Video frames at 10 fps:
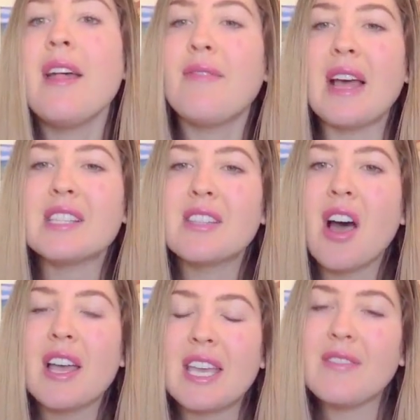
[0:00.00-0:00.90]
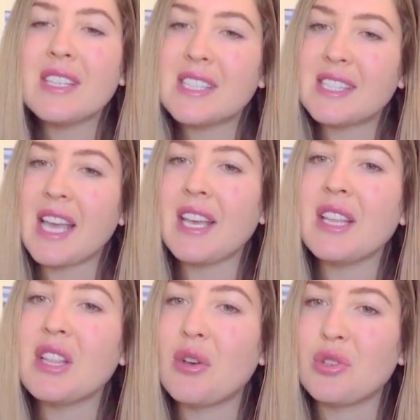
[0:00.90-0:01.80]
that's not, even
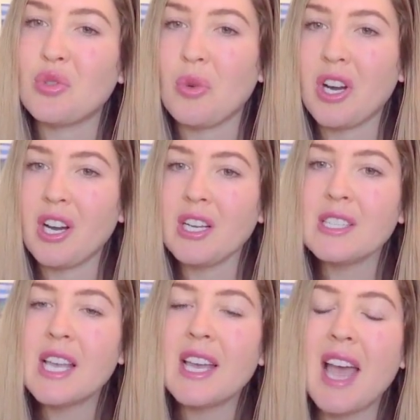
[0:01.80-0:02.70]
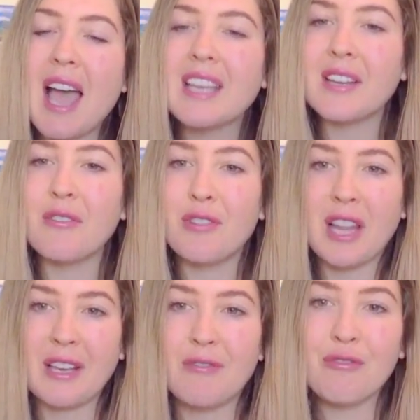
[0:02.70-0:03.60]
saying those words, I can
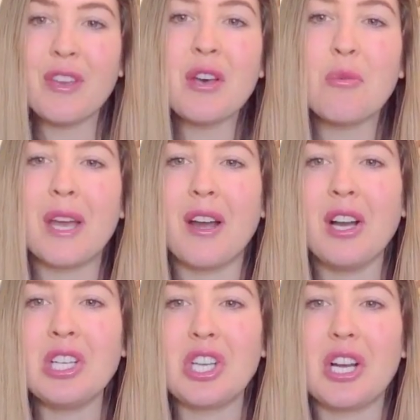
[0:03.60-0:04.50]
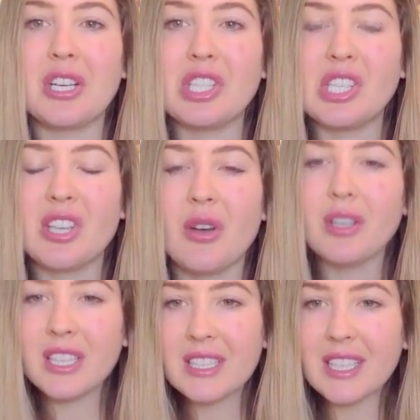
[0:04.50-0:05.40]
like feel my heart chakra just
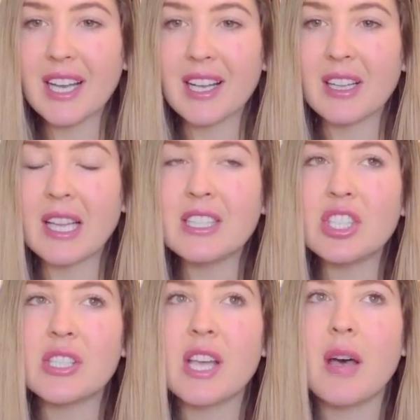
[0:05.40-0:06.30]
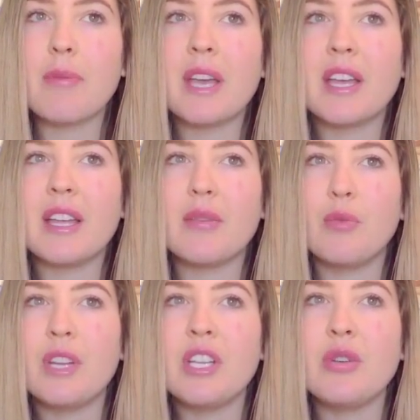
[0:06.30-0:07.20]
go, it clenches up
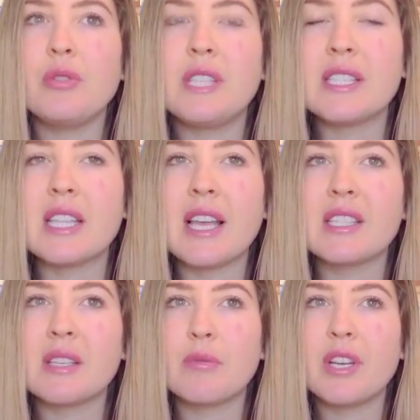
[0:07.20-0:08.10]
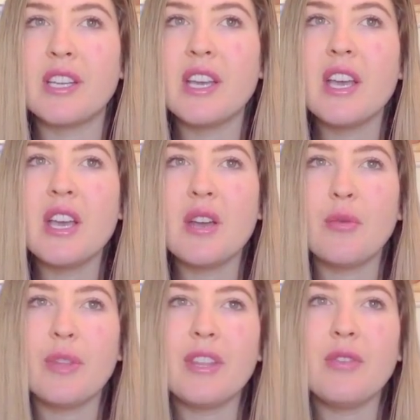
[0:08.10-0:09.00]
when you dislike someone,
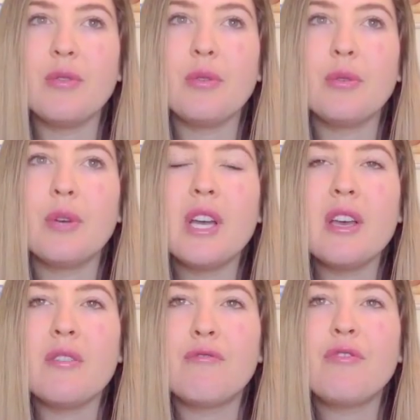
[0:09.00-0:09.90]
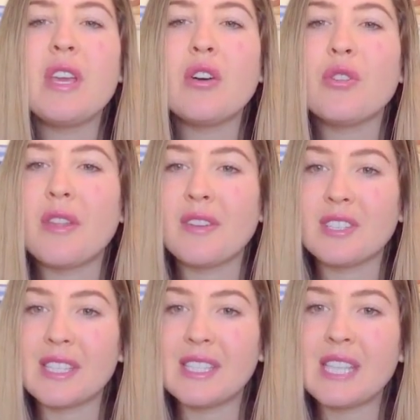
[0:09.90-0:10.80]
when you feel that
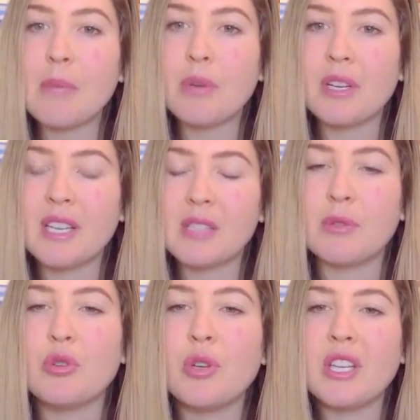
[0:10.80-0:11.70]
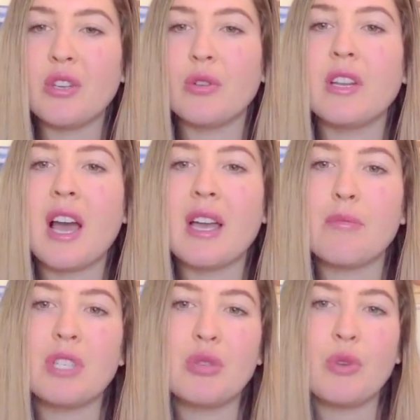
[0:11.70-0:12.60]
there's a separateness between you and I,
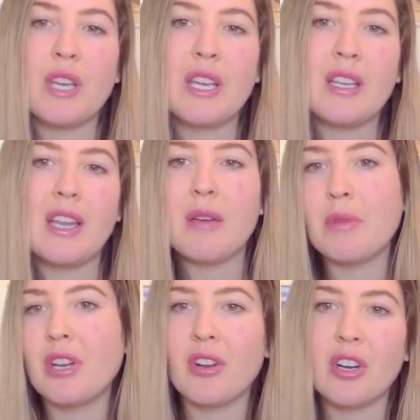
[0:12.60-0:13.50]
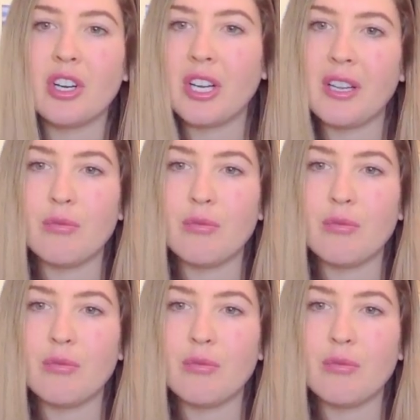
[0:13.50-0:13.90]
between him and her,